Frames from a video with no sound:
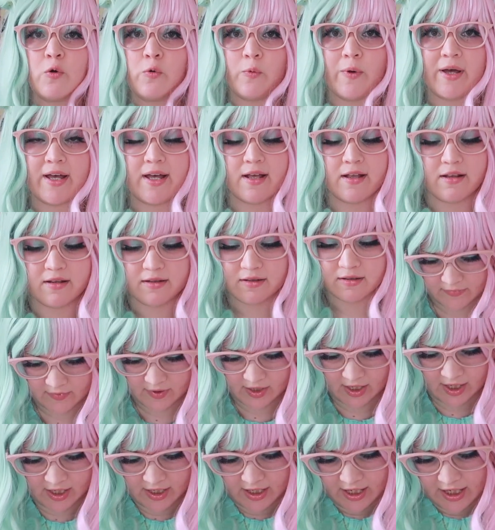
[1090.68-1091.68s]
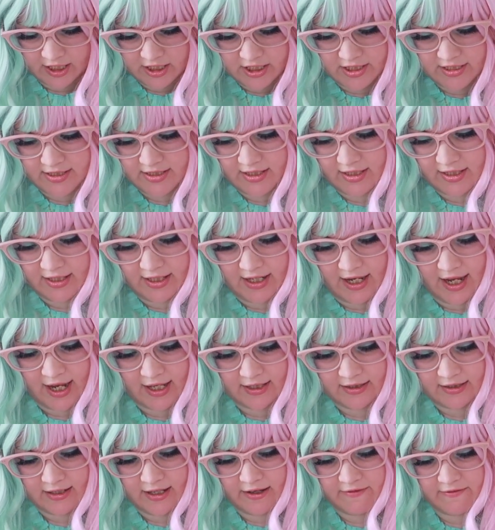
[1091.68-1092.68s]
well, and I
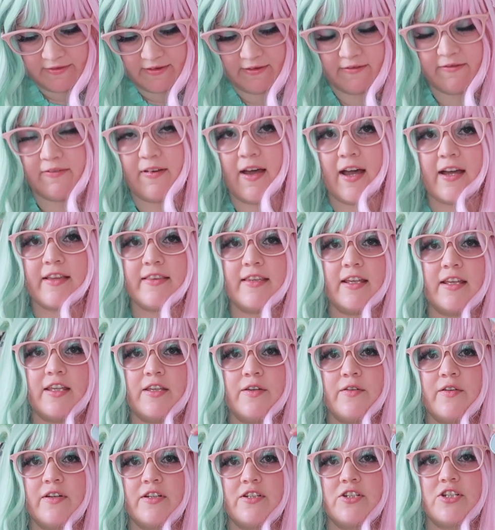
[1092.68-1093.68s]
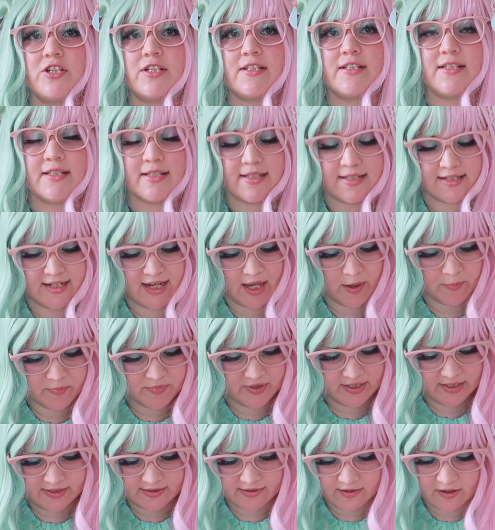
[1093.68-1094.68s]
love the fact that you can just snap
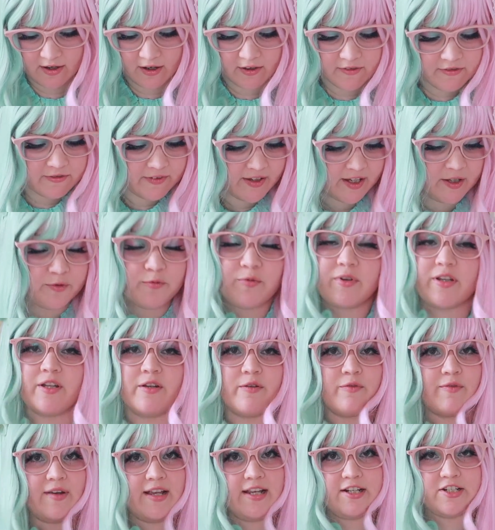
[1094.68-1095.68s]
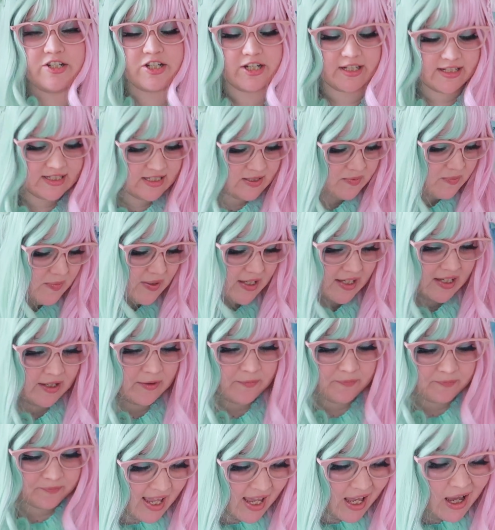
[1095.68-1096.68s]
these off and rearrange it to be
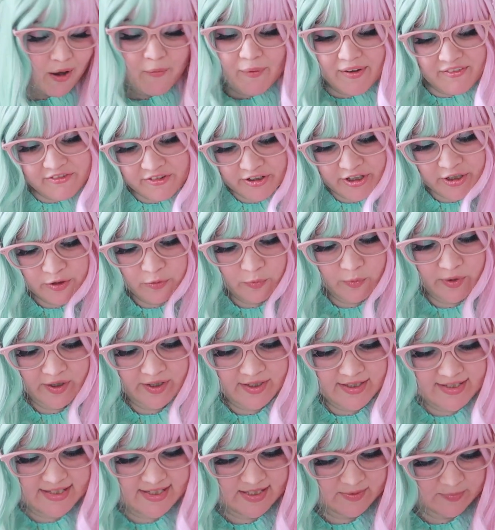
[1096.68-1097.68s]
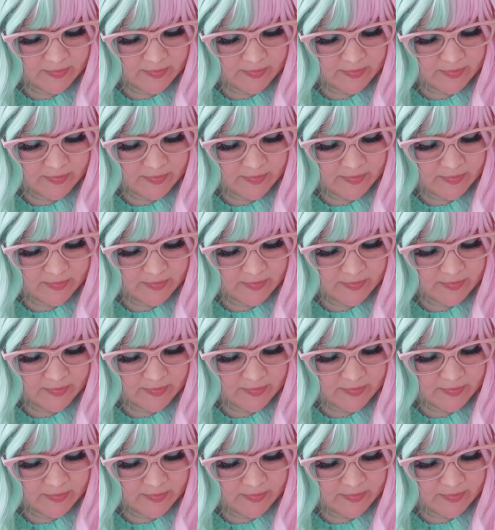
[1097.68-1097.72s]
however you want it to